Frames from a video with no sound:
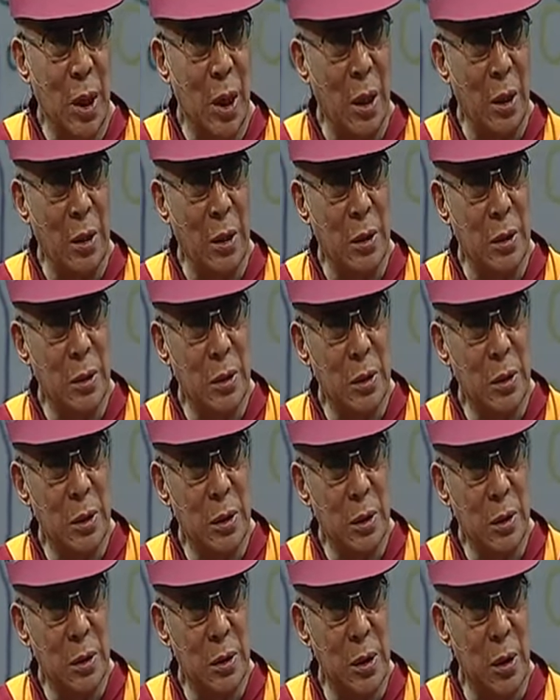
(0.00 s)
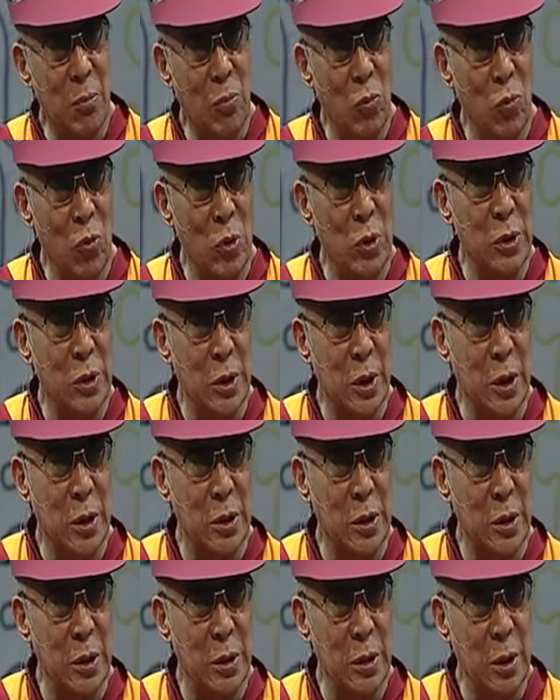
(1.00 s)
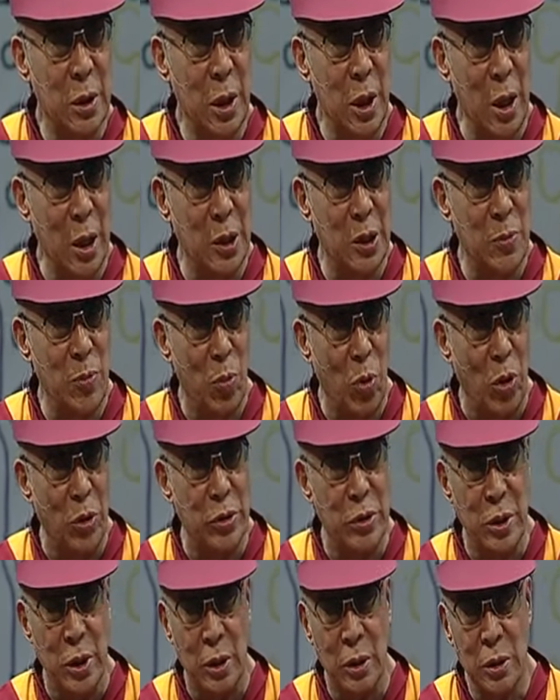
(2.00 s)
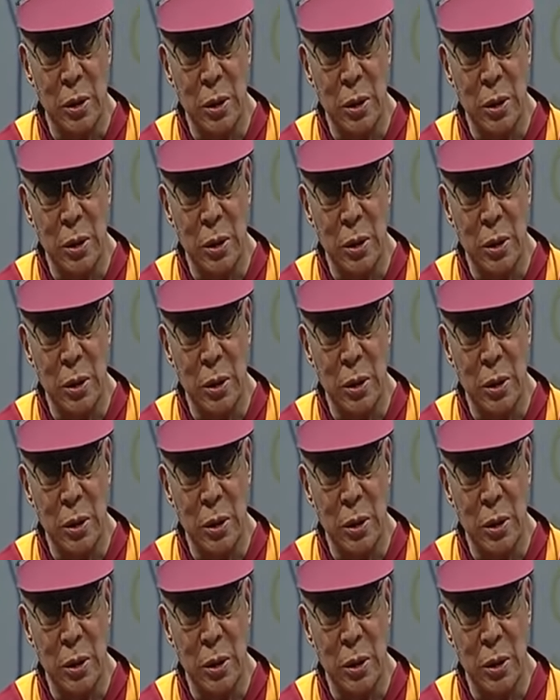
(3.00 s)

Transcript: and some worst cases exploiting.